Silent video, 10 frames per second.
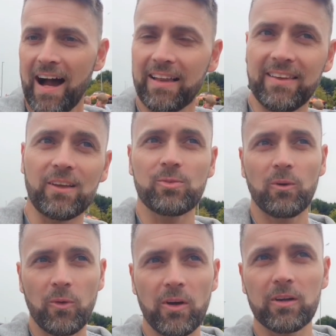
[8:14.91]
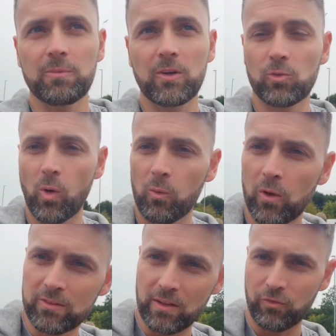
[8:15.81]
And that's what worked. Because what
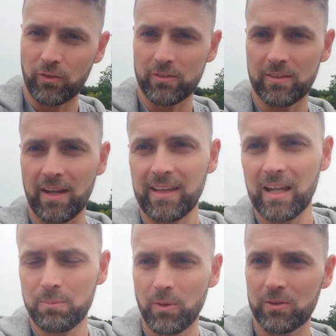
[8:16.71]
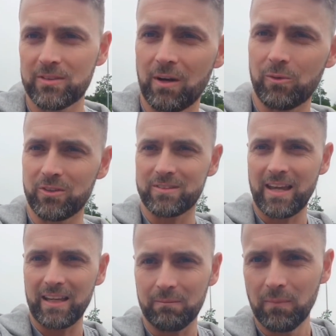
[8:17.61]
was different today? Yeah, the personnel was the
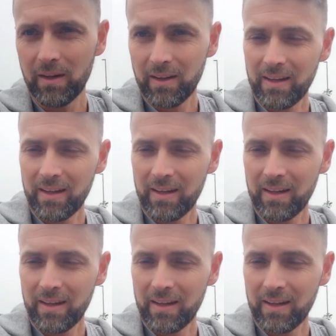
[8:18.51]
same.